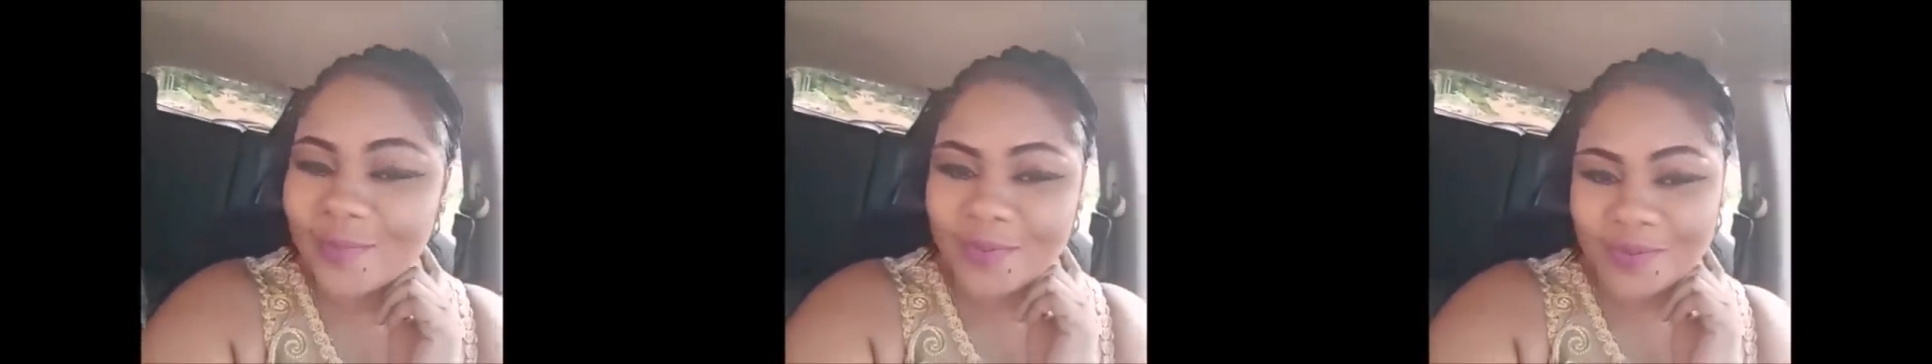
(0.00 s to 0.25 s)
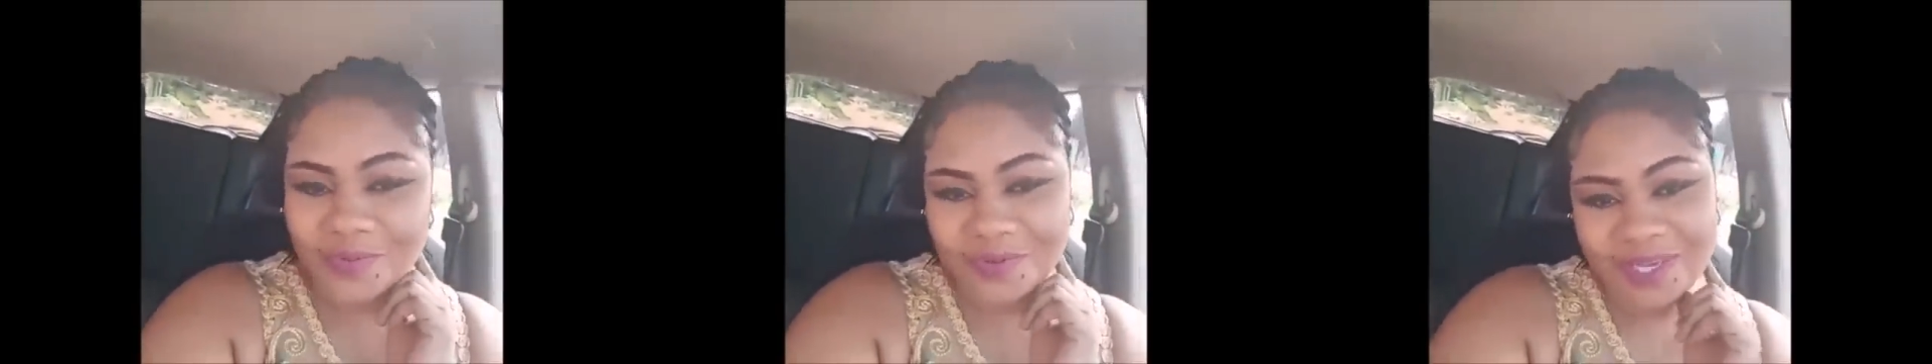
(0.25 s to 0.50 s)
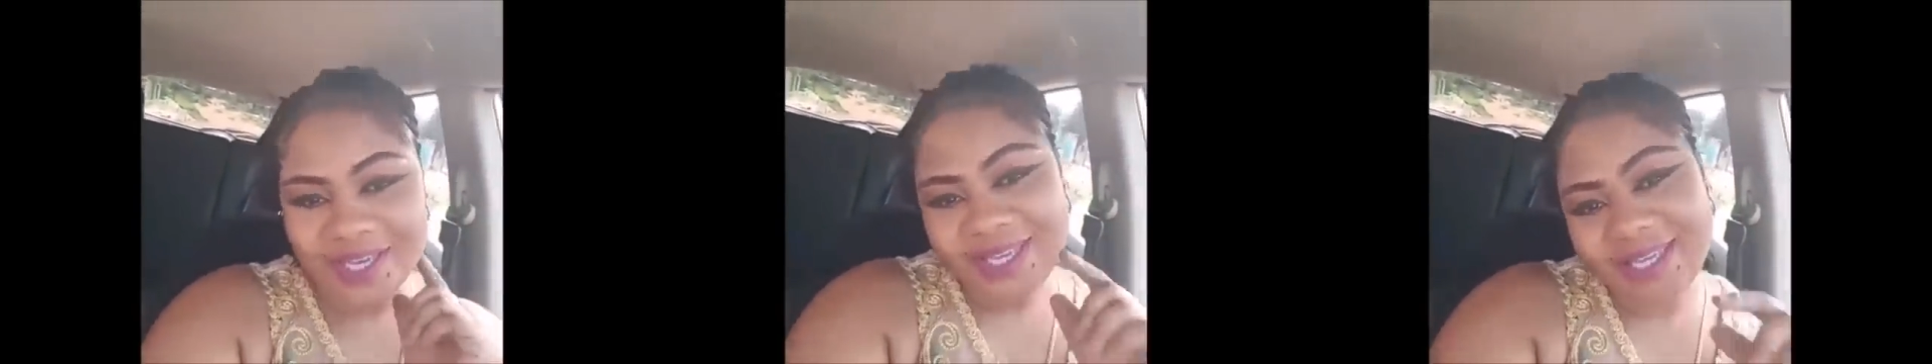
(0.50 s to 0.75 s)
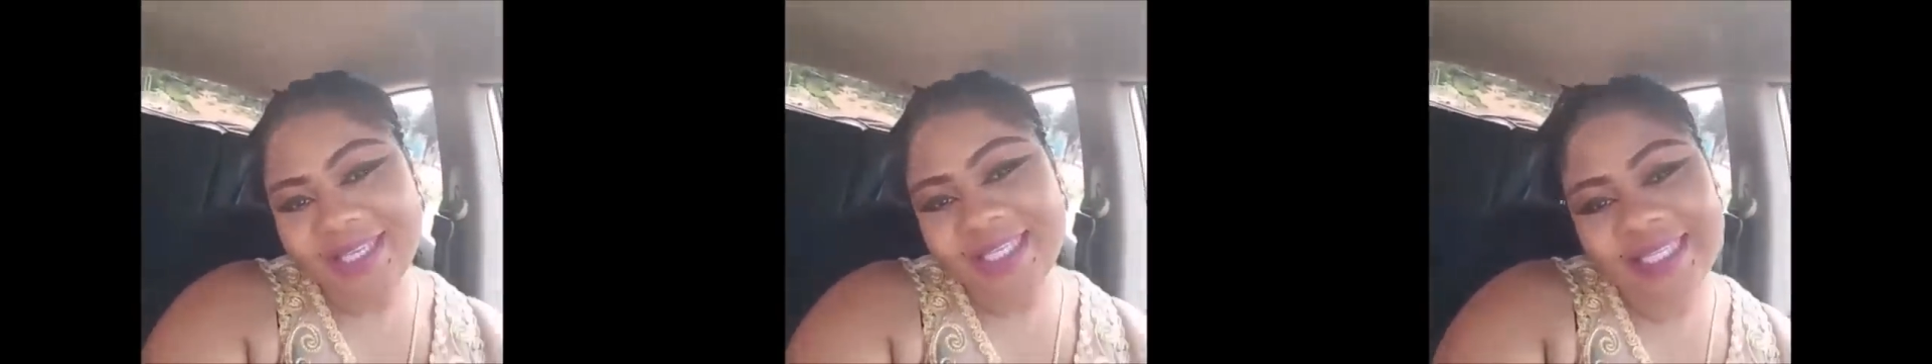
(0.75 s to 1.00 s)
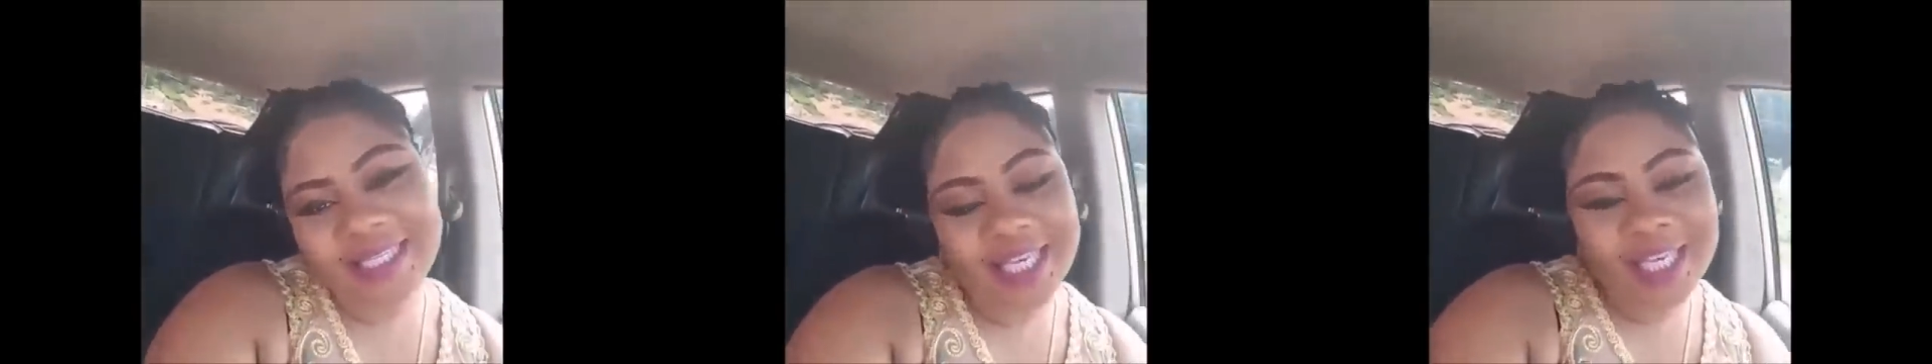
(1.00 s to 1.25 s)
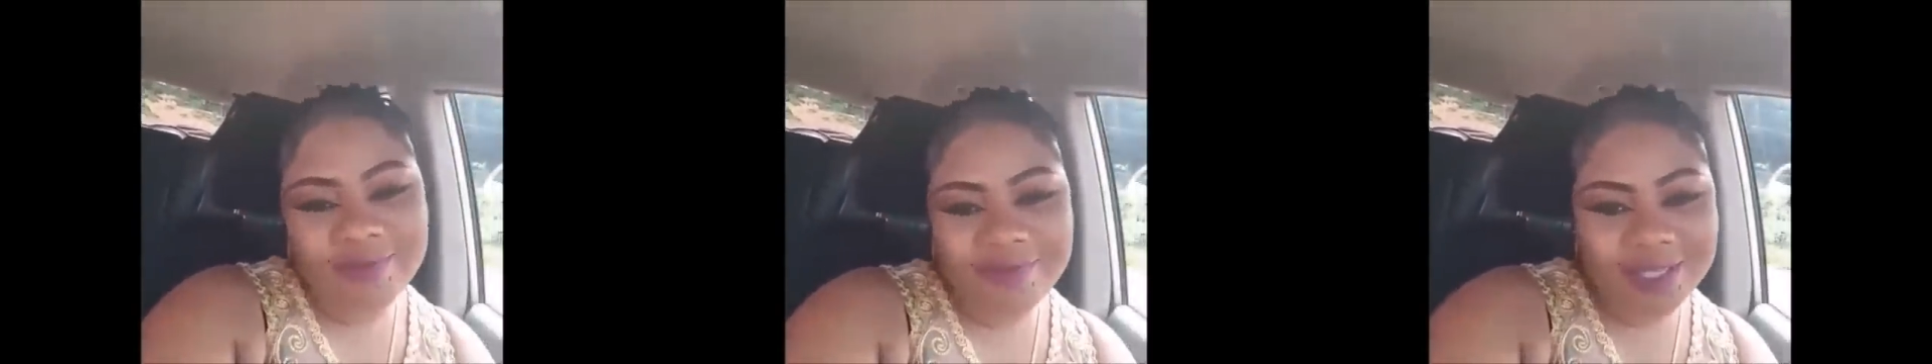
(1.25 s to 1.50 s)

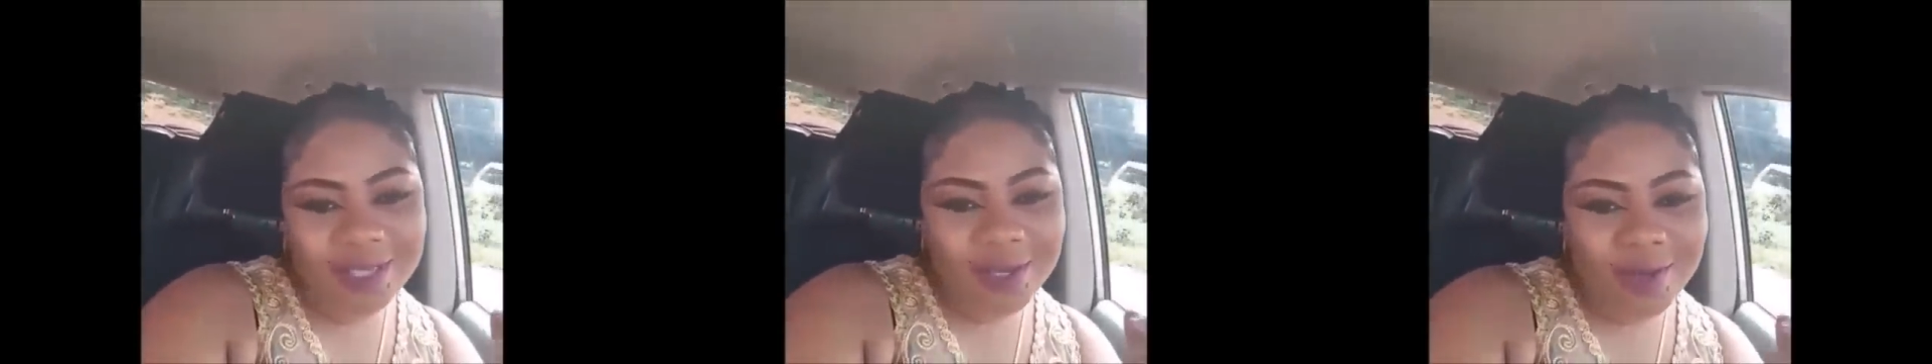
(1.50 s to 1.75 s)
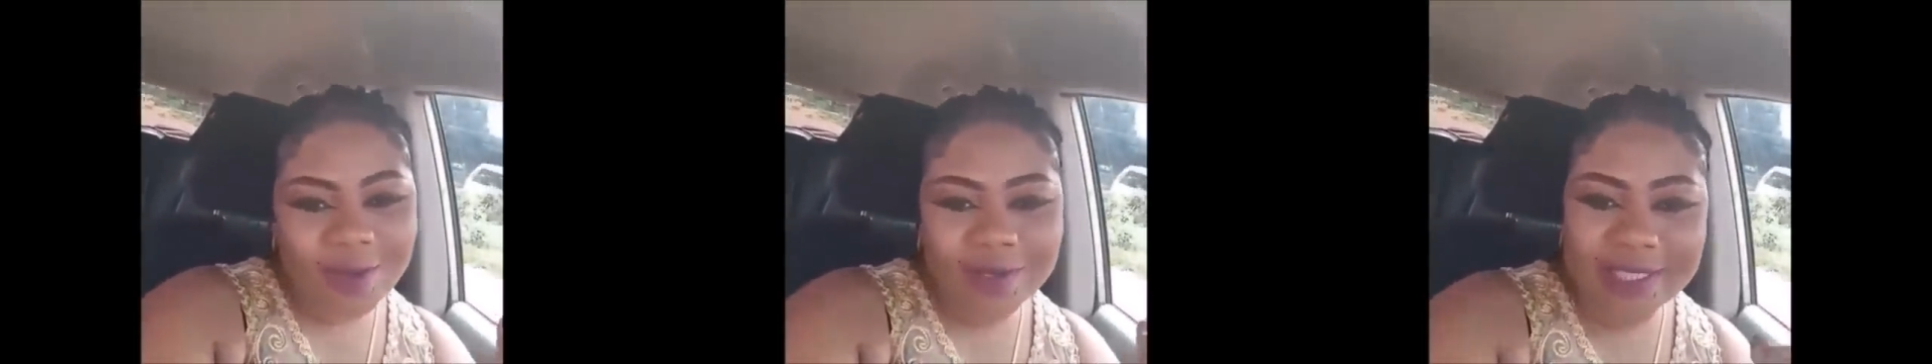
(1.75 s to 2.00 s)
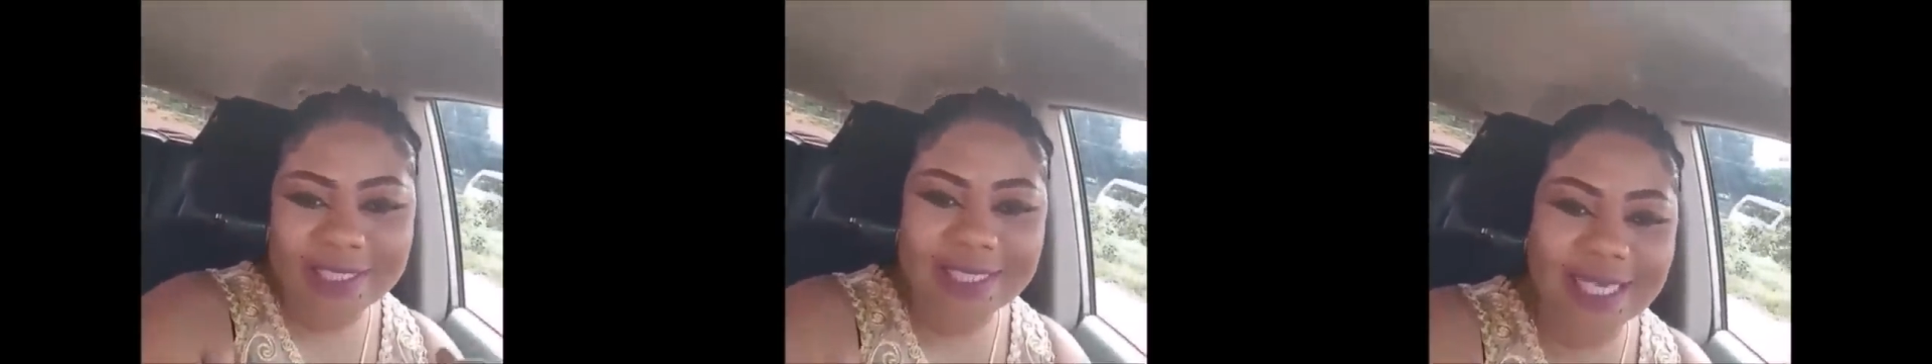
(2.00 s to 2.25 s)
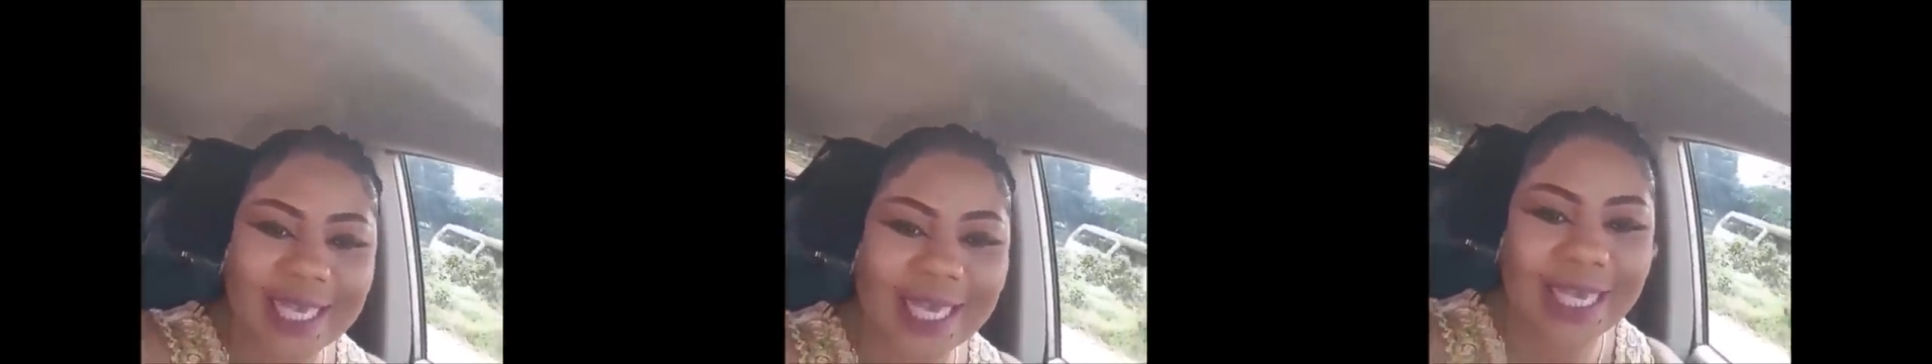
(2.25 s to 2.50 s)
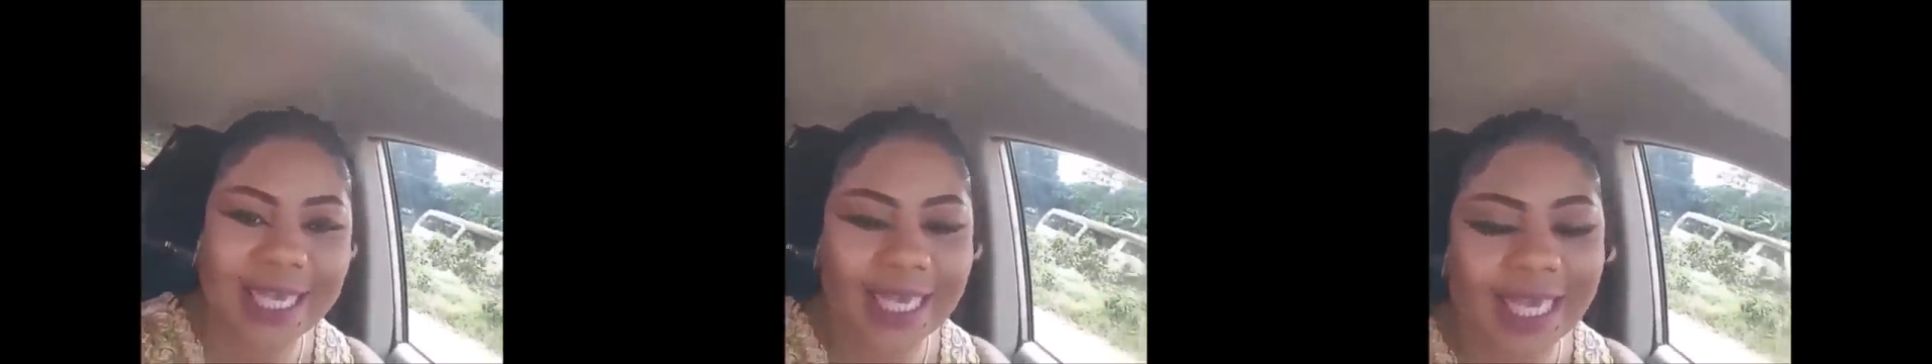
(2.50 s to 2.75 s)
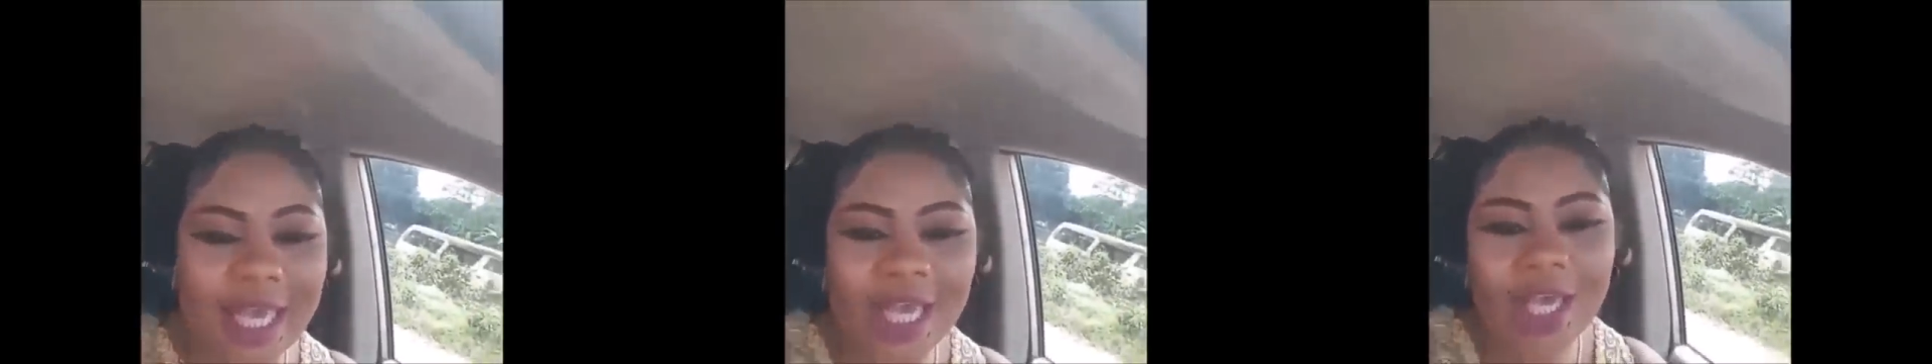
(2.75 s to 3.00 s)
Empress, Gifty
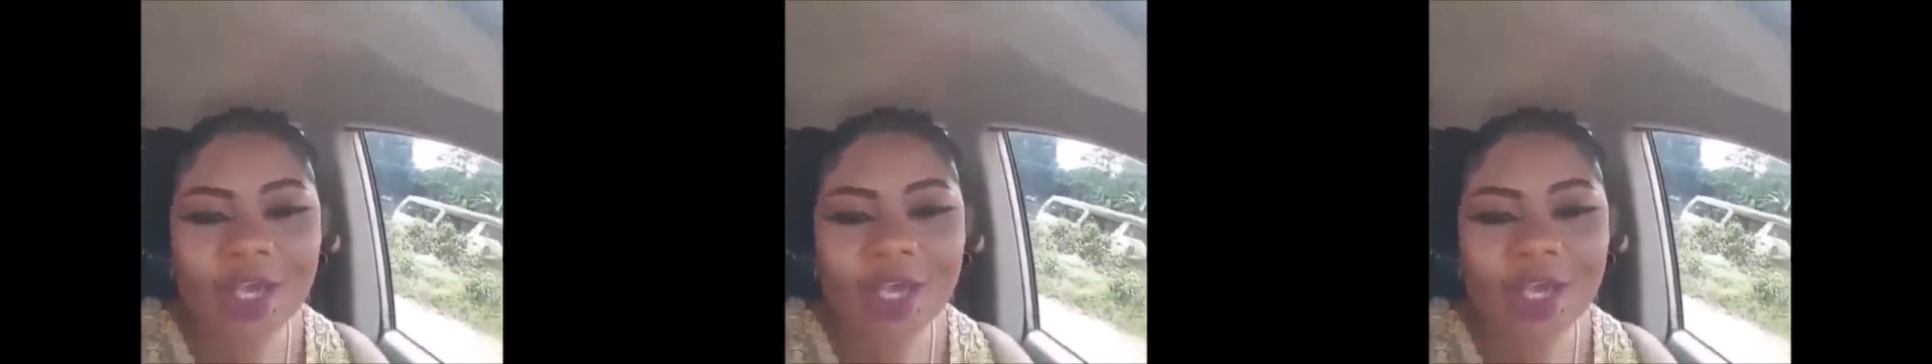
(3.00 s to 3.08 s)
Osei.